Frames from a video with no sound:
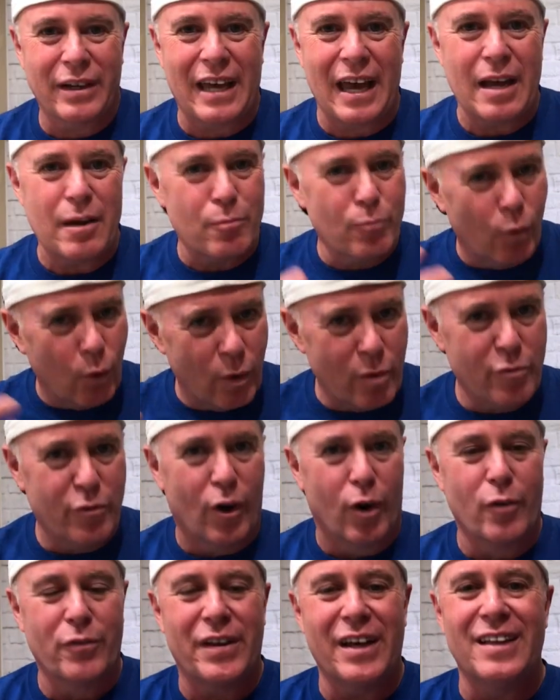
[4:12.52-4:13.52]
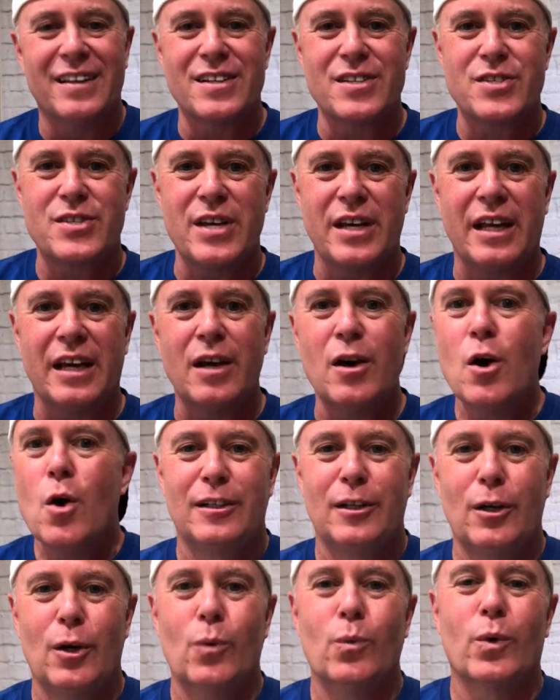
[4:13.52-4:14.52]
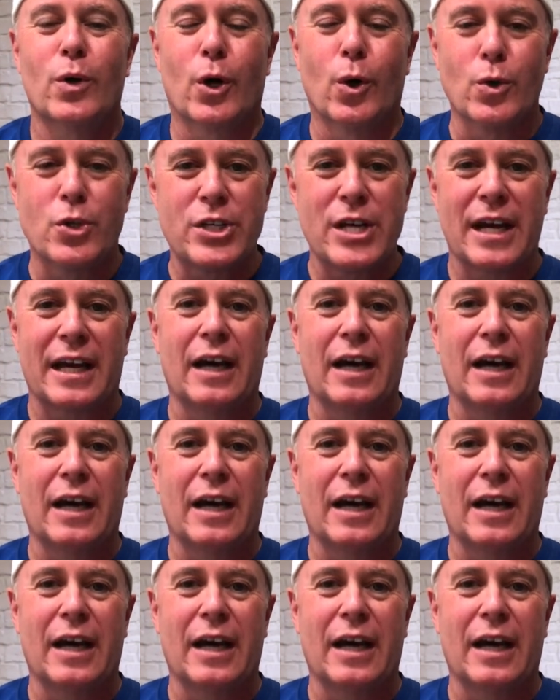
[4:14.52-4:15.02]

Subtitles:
getting more involved in the city. We'll go check